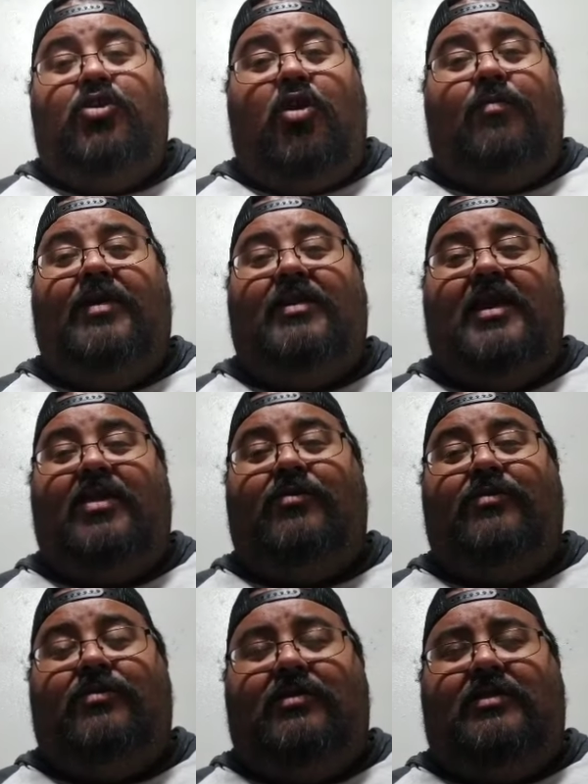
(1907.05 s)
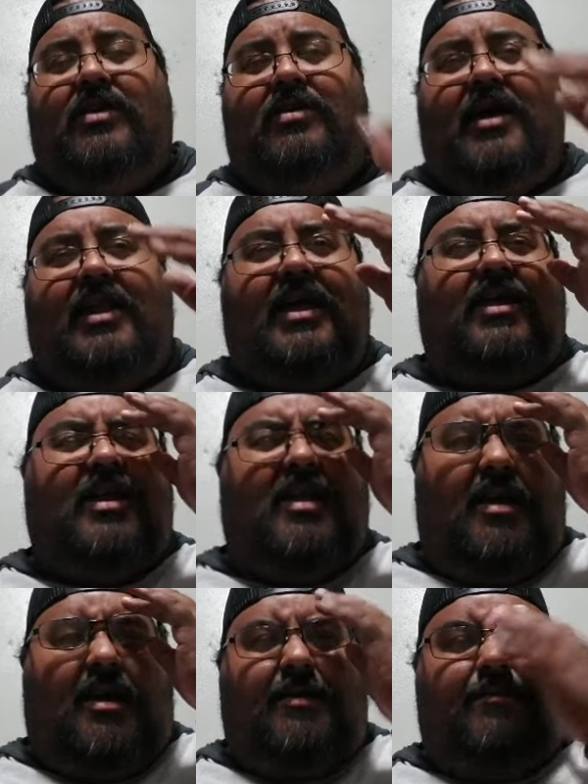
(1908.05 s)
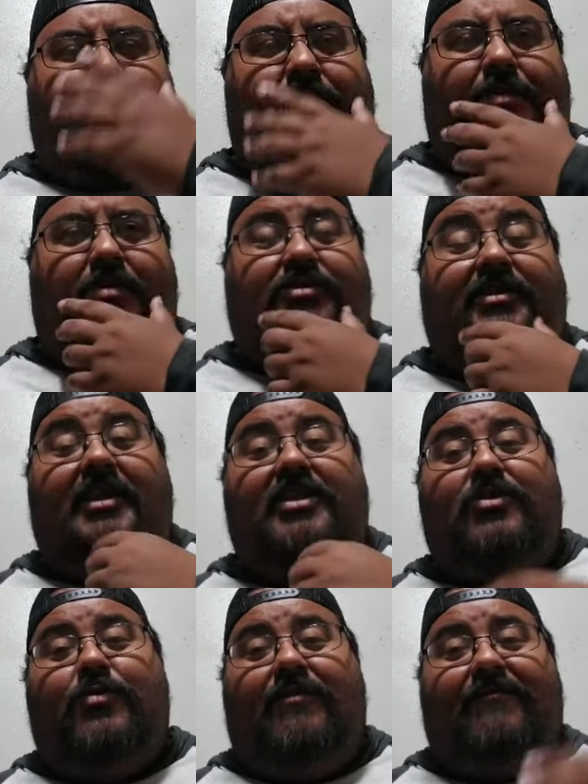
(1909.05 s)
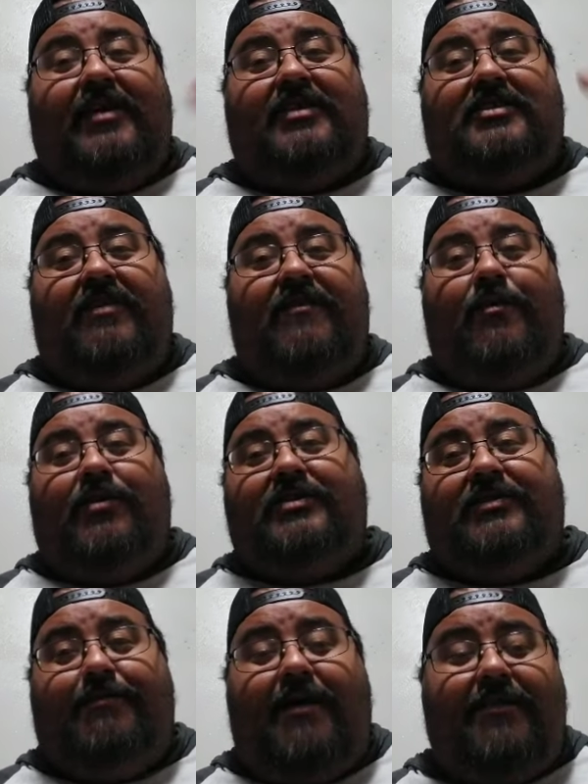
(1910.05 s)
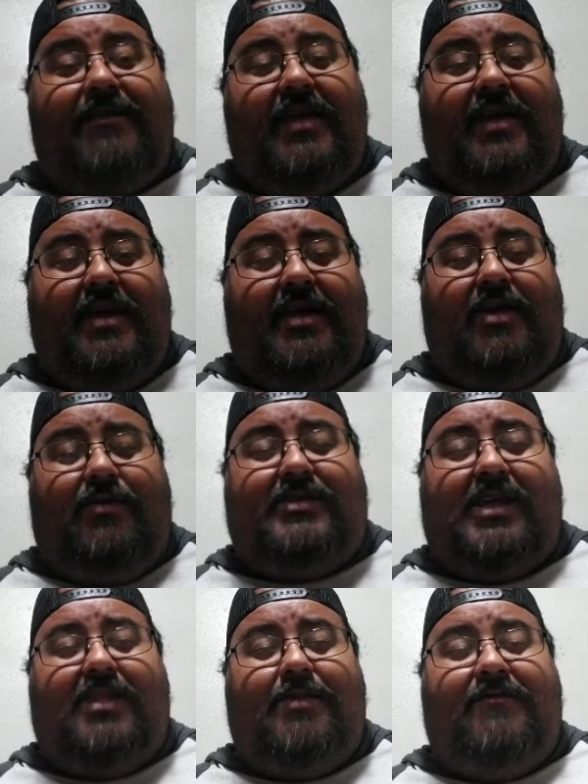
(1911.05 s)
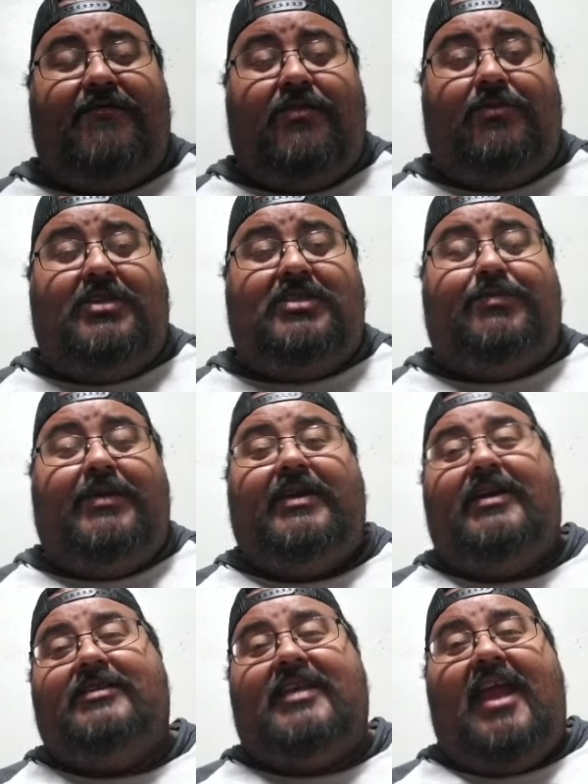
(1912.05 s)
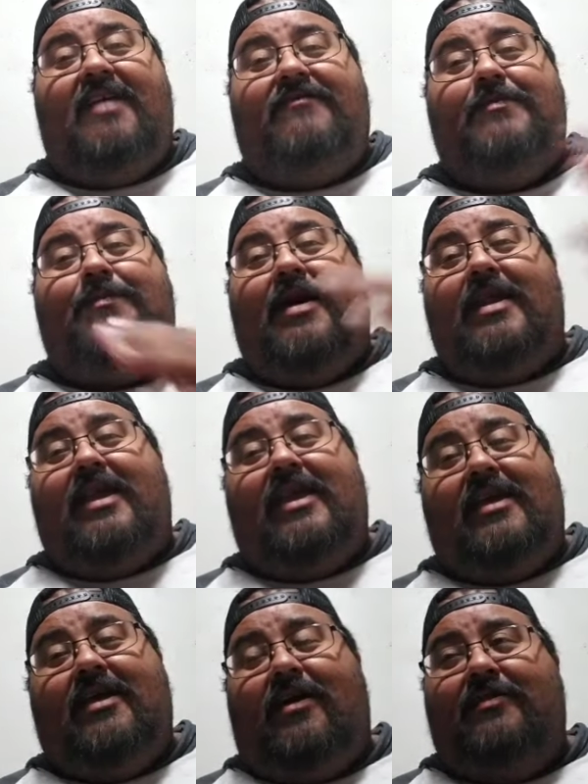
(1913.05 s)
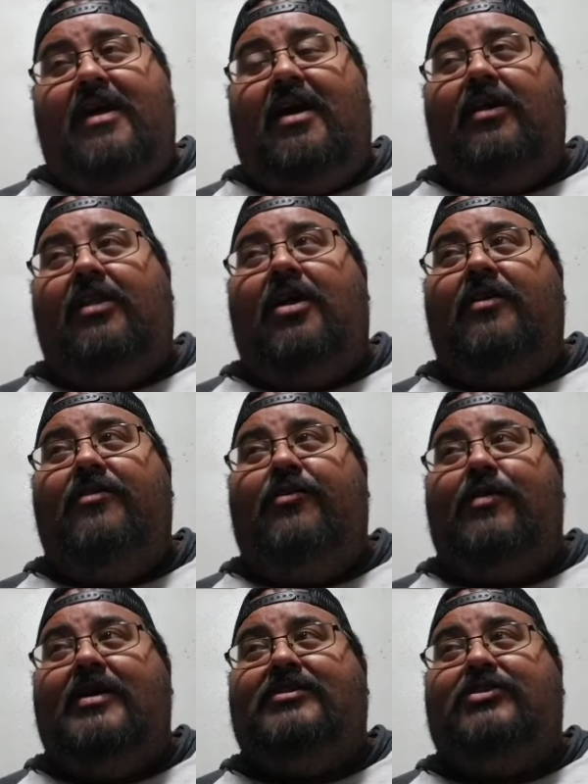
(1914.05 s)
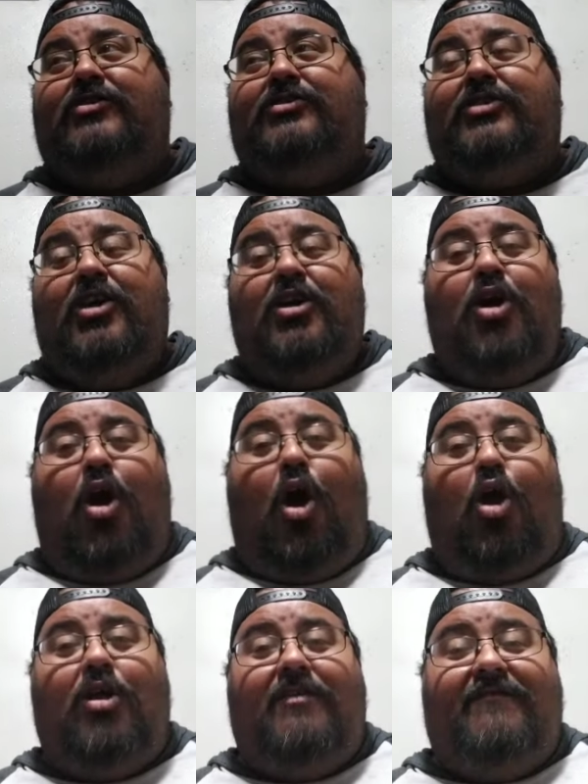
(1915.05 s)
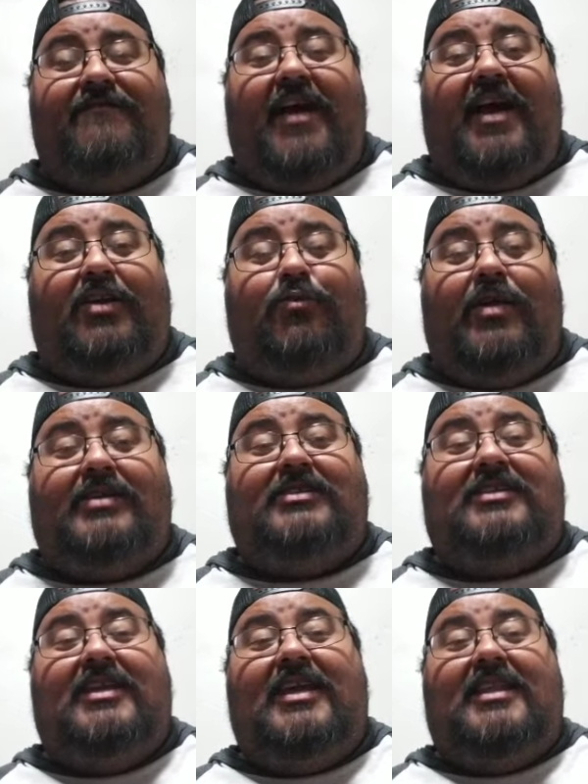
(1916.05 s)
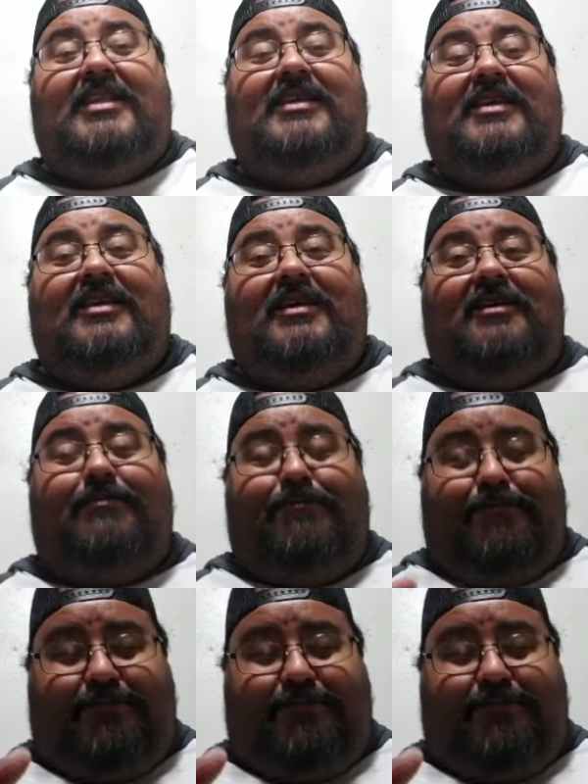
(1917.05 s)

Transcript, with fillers: Normally they don't. They're not like a uh, promotion that do events every once a month it'll take them a few months because everybody, uh, not a lot of the wrestlers are in fact wrestling in the, uh,